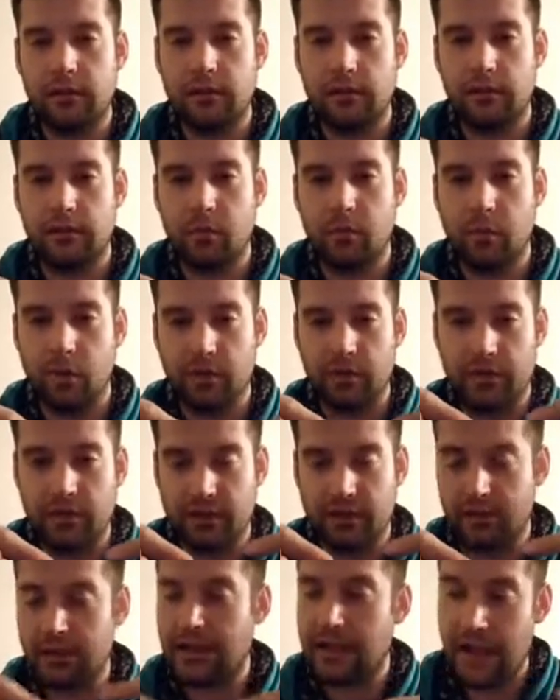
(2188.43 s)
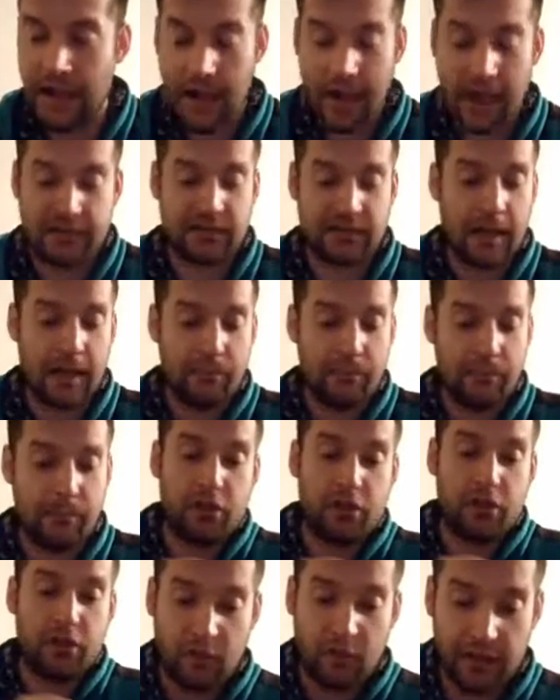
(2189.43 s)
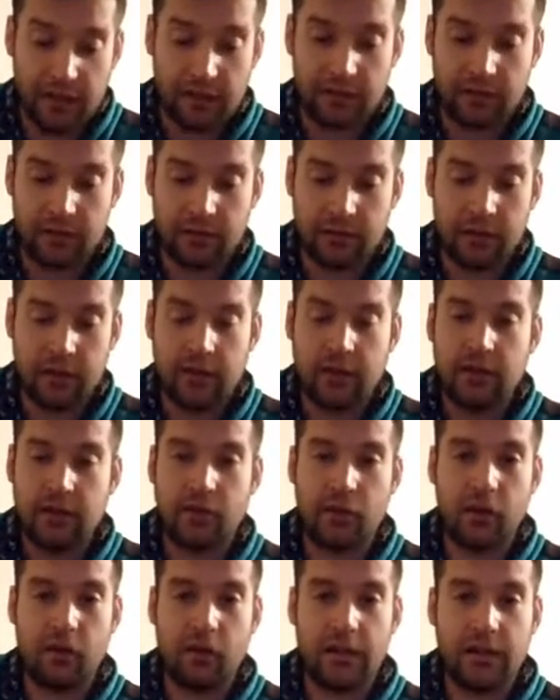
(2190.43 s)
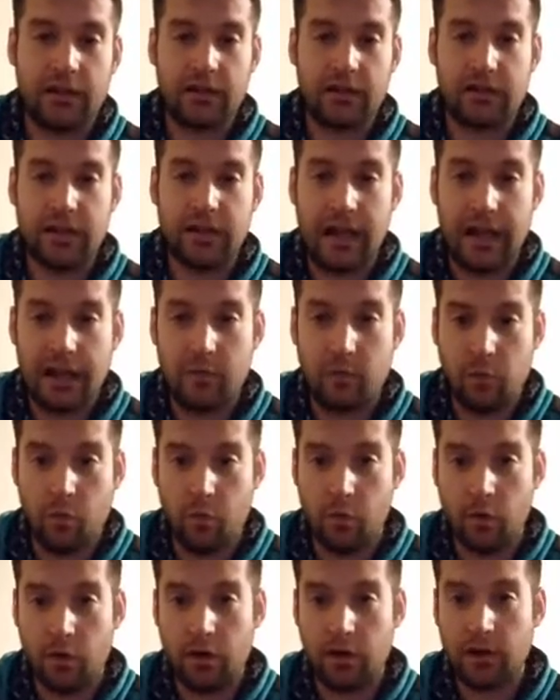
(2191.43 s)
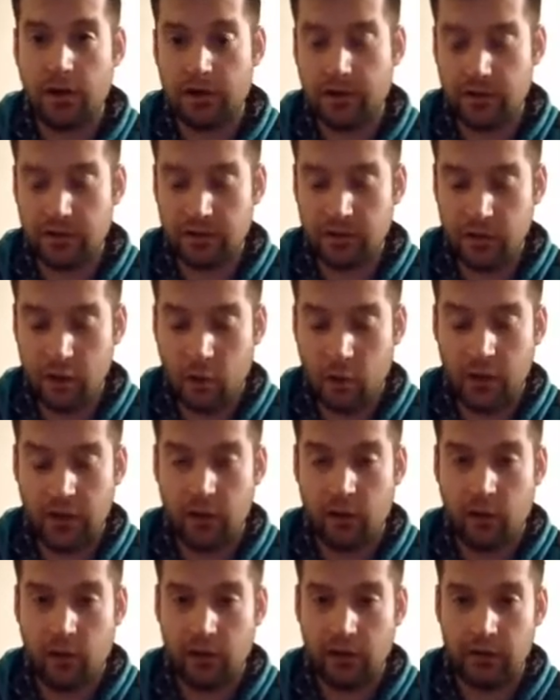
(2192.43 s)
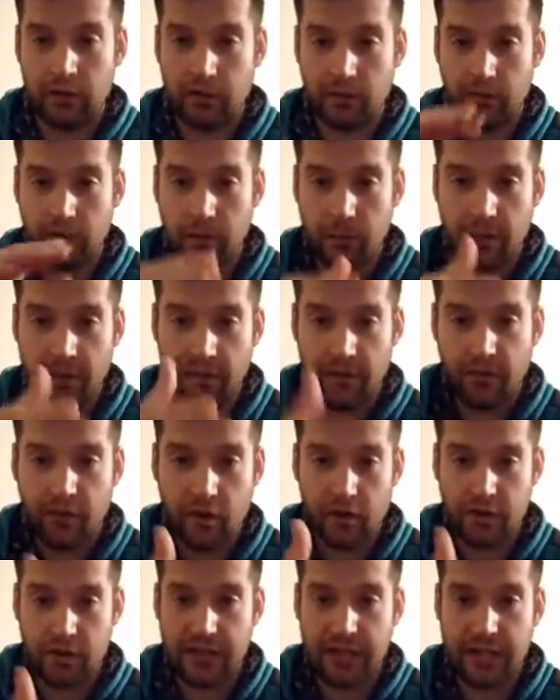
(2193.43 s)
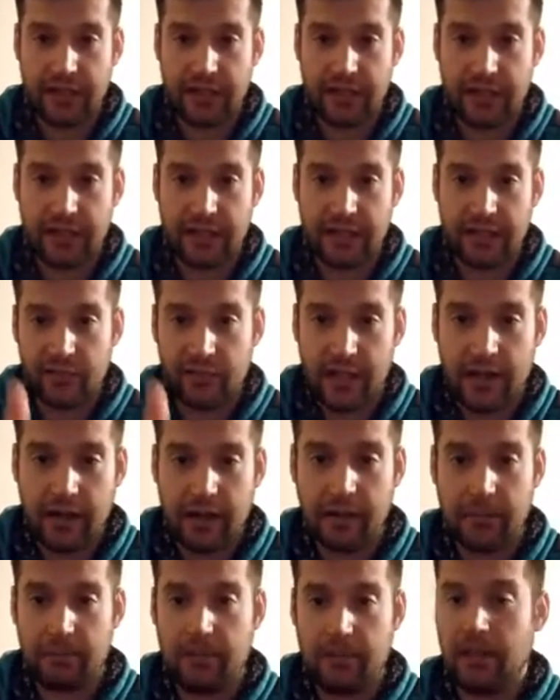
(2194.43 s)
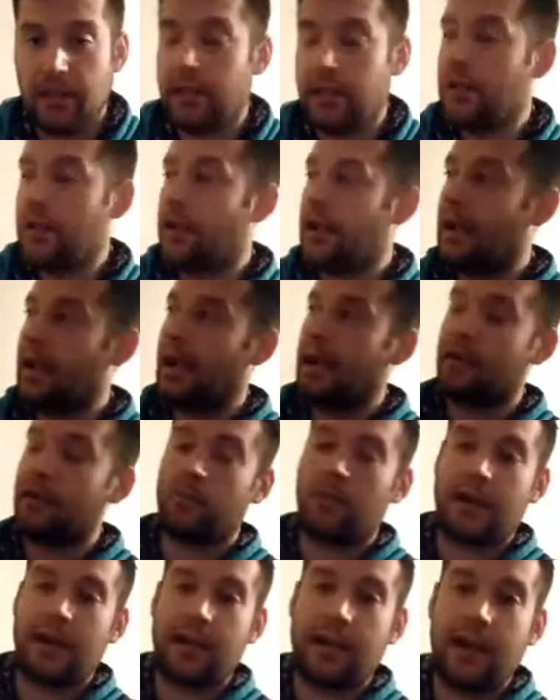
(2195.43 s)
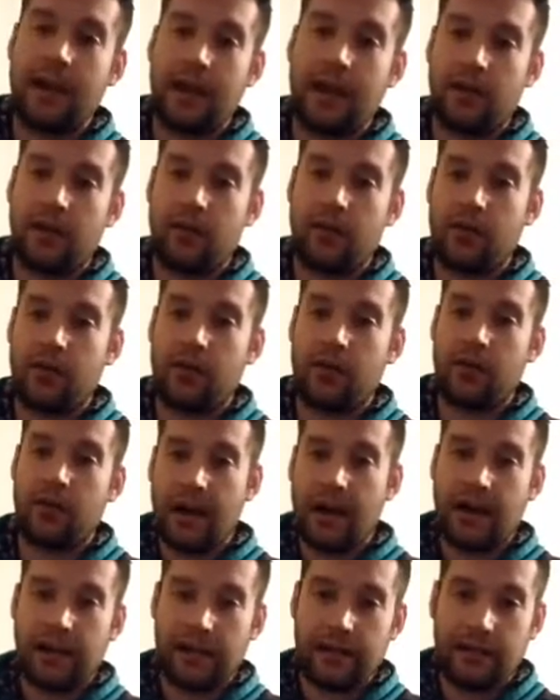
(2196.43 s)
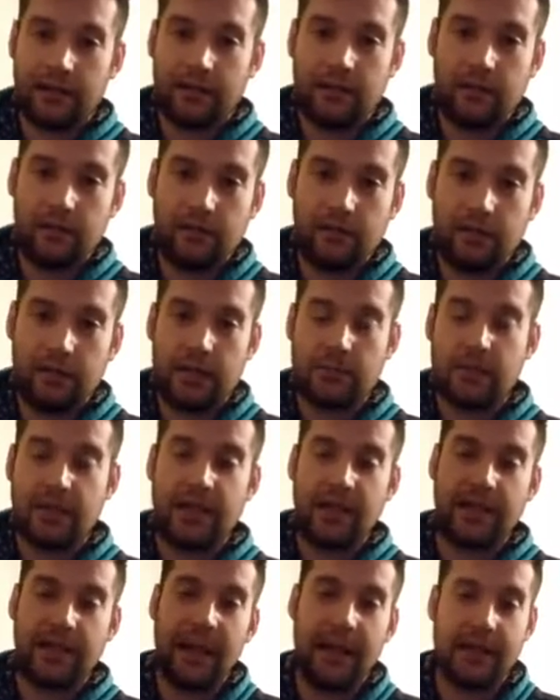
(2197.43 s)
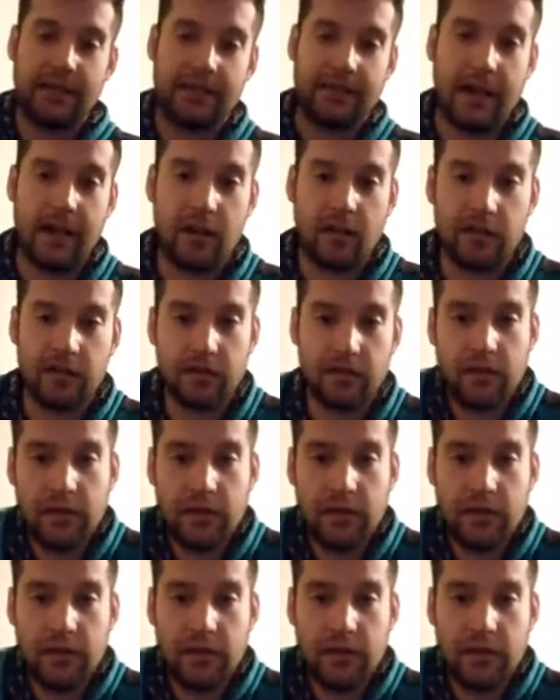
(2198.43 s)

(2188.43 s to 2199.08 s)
was, as that book is written, there is a war going on from the first second of time. And right now, the dragon is being cast down.